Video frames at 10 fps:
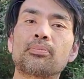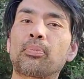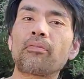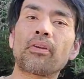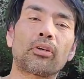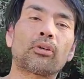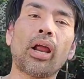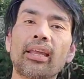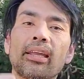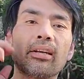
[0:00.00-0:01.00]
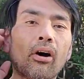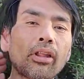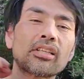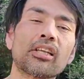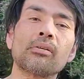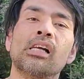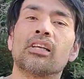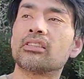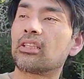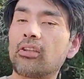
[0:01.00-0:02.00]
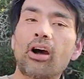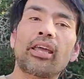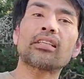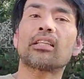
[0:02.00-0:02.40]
It's perfect for tracking and all that stuff because the dog